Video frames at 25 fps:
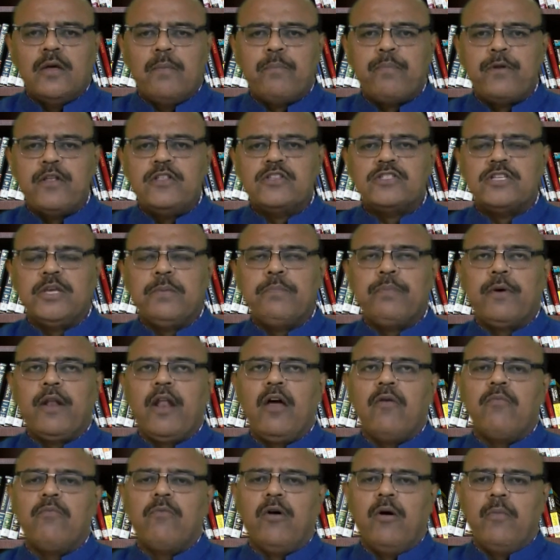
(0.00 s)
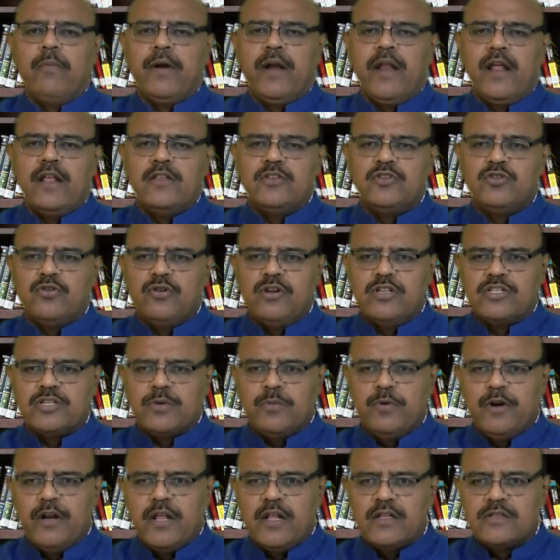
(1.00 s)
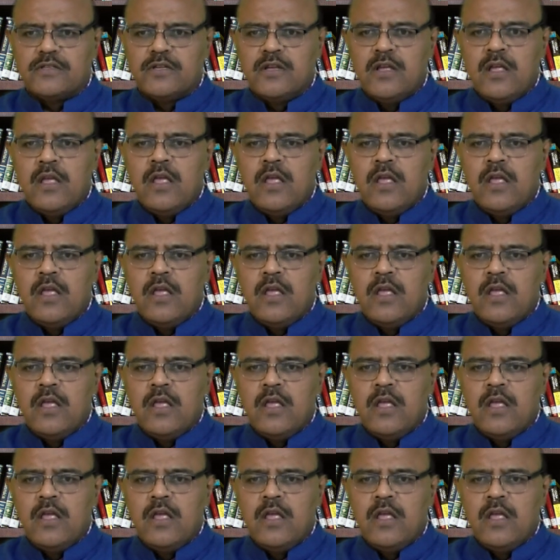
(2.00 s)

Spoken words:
principle of Mohammedan jurisprudence,